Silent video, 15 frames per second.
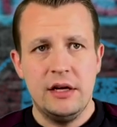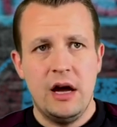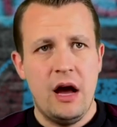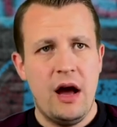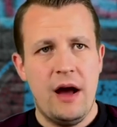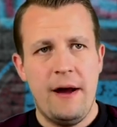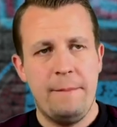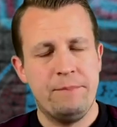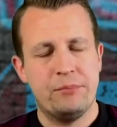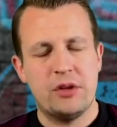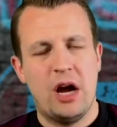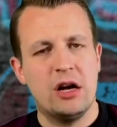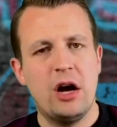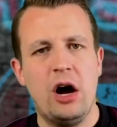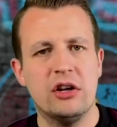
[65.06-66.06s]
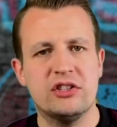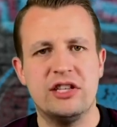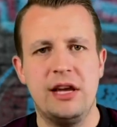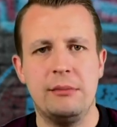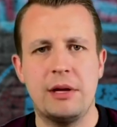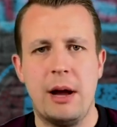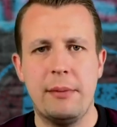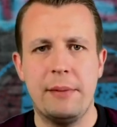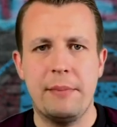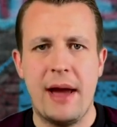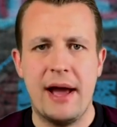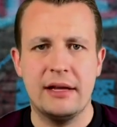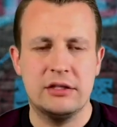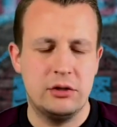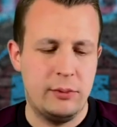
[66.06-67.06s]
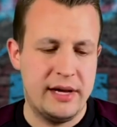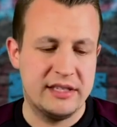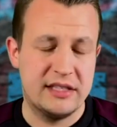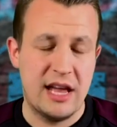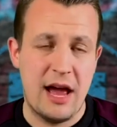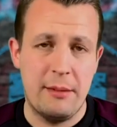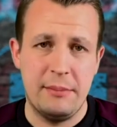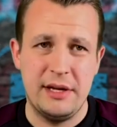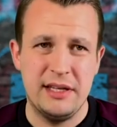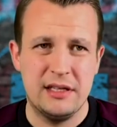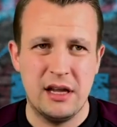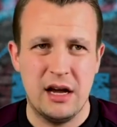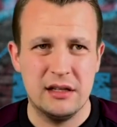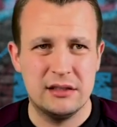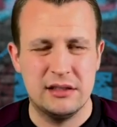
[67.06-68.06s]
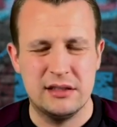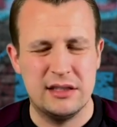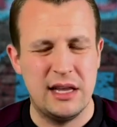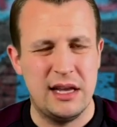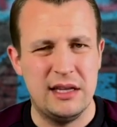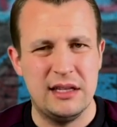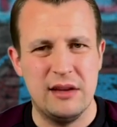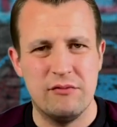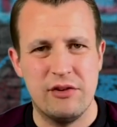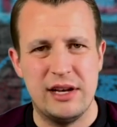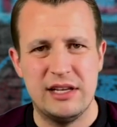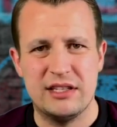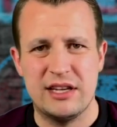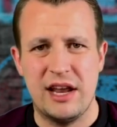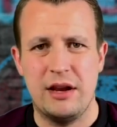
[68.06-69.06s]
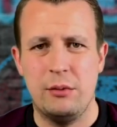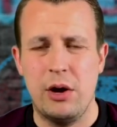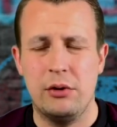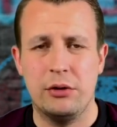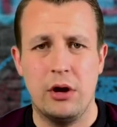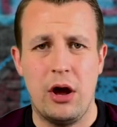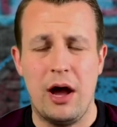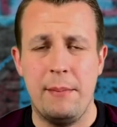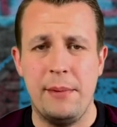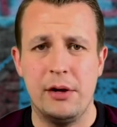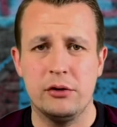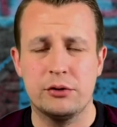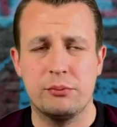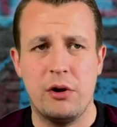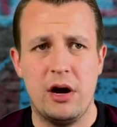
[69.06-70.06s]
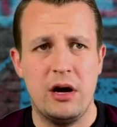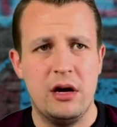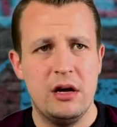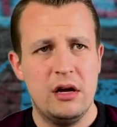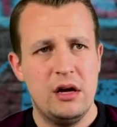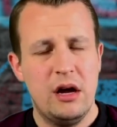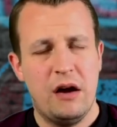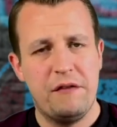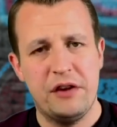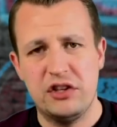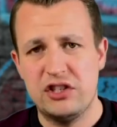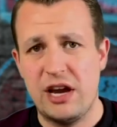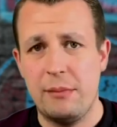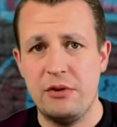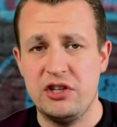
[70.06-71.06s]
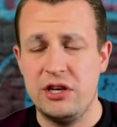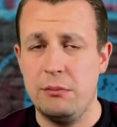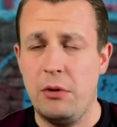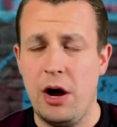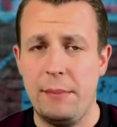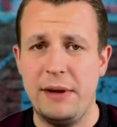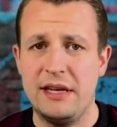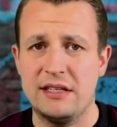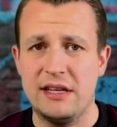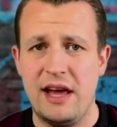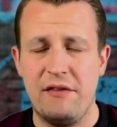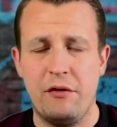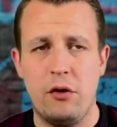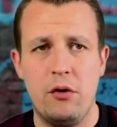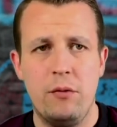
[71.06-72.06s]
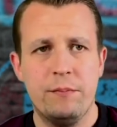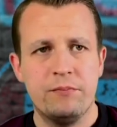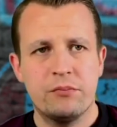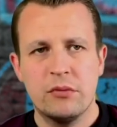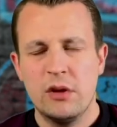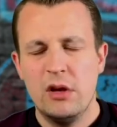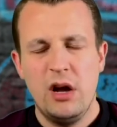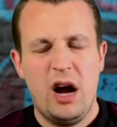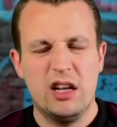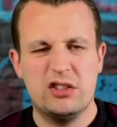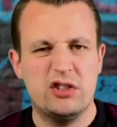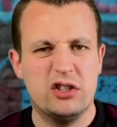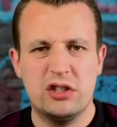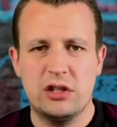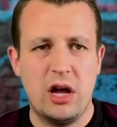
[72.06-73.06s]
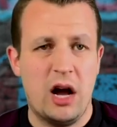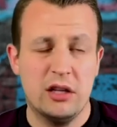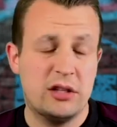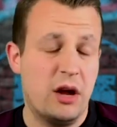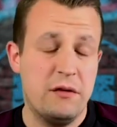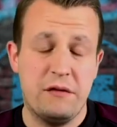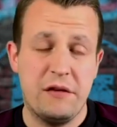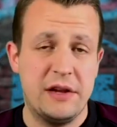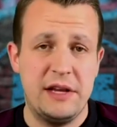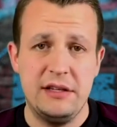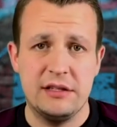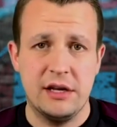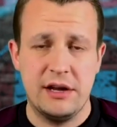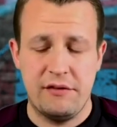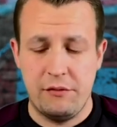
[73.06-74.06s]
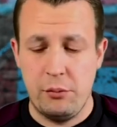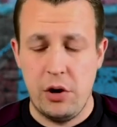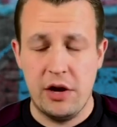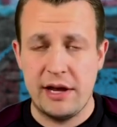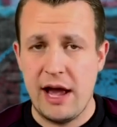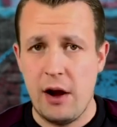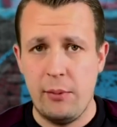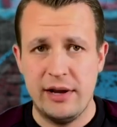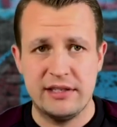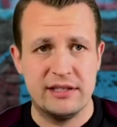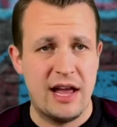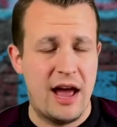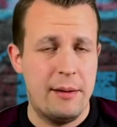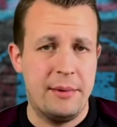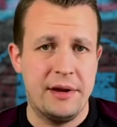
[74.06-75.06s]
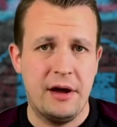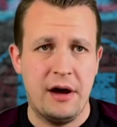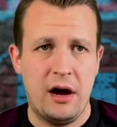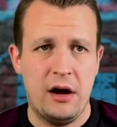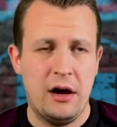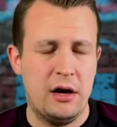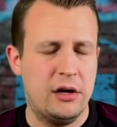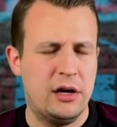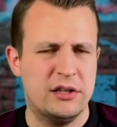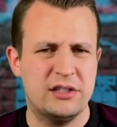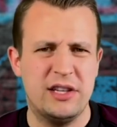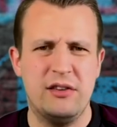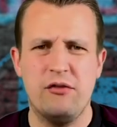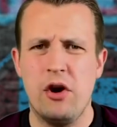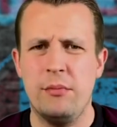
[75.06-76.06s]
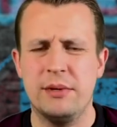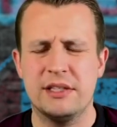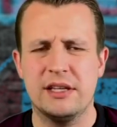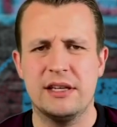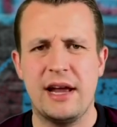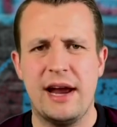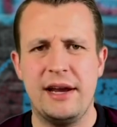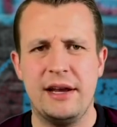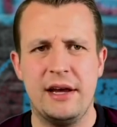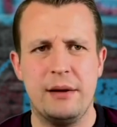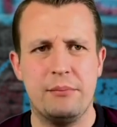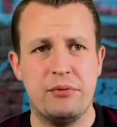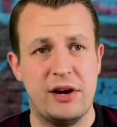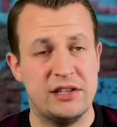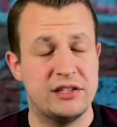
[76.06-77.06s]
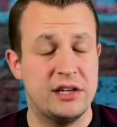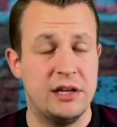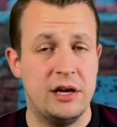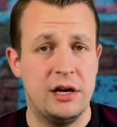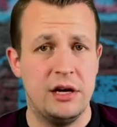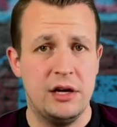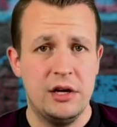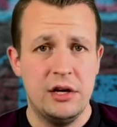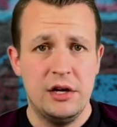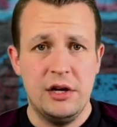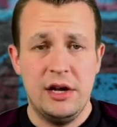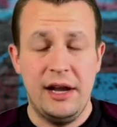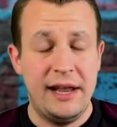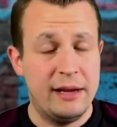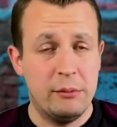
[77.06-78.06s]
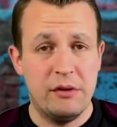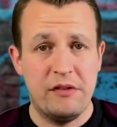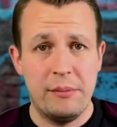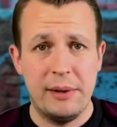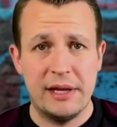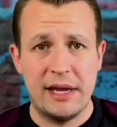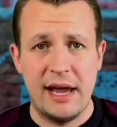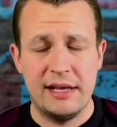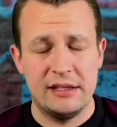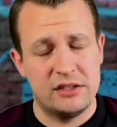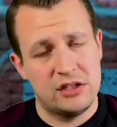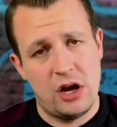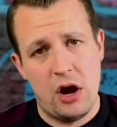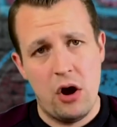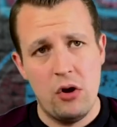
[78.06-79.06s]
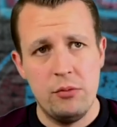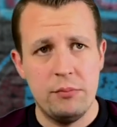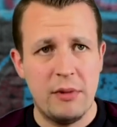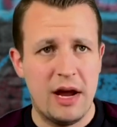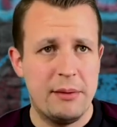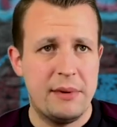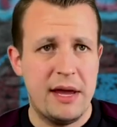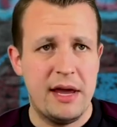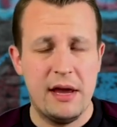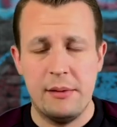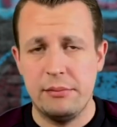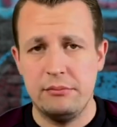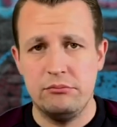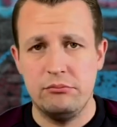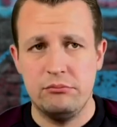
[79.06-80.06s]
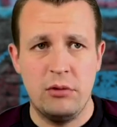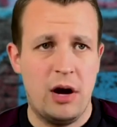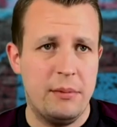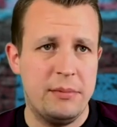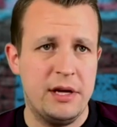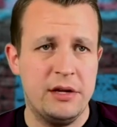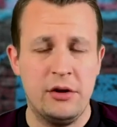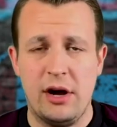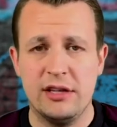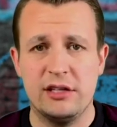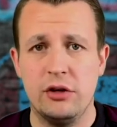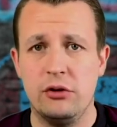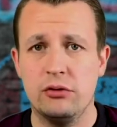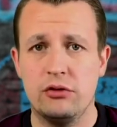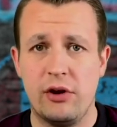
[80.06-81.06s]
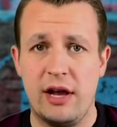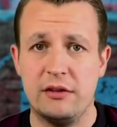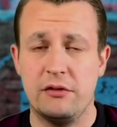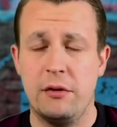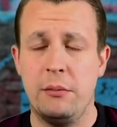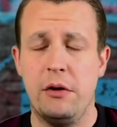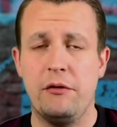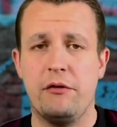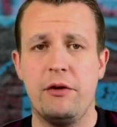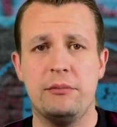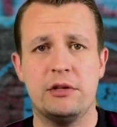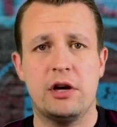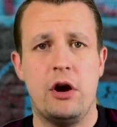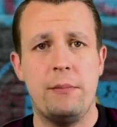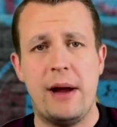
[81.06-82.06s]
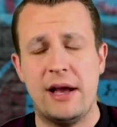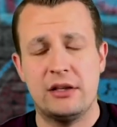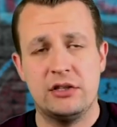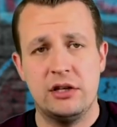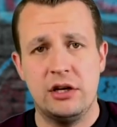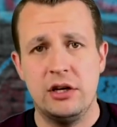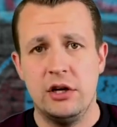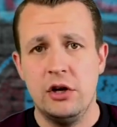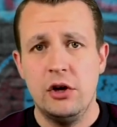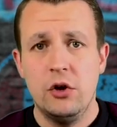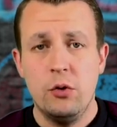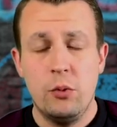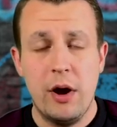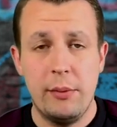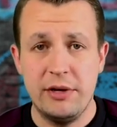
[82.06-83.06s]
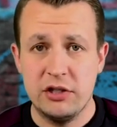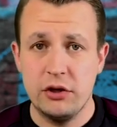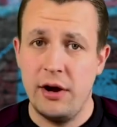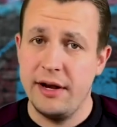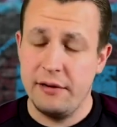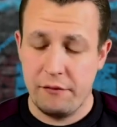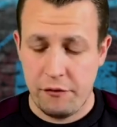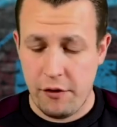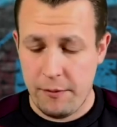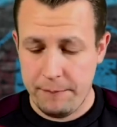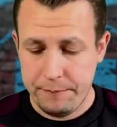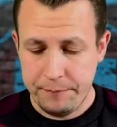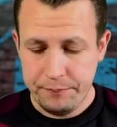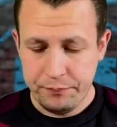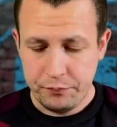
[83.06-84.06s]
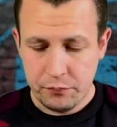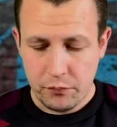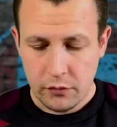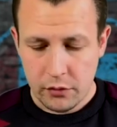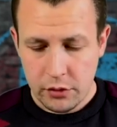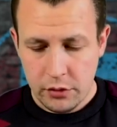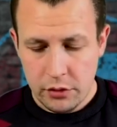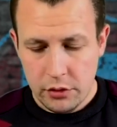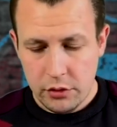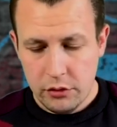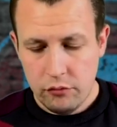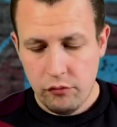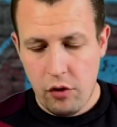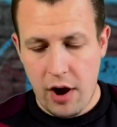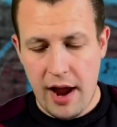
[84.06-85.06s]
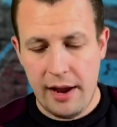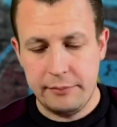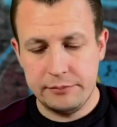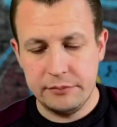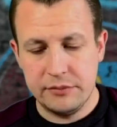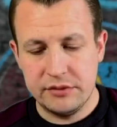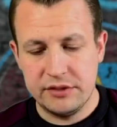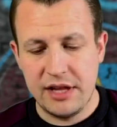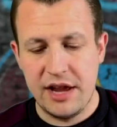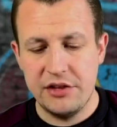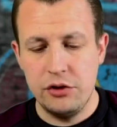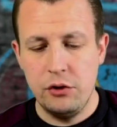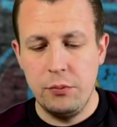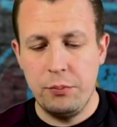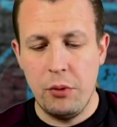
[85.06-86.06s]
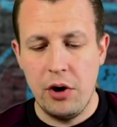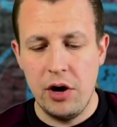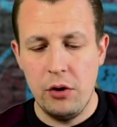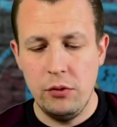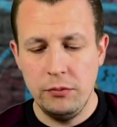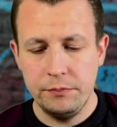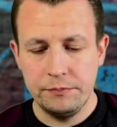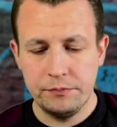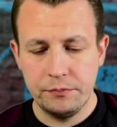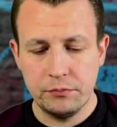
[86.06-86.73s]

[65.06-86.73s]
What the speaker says: I can't see him coming back to West Ham. He didn't really set the world alight at Middlesbrough. I think Championship might be his level. I don't think he's going to ever work out at West Ham. And I see rumours today that Preston are linked with him again. So maybe it might be a nice little transfer move for him to go back to where we signed him from. Right. Daniel Boyle,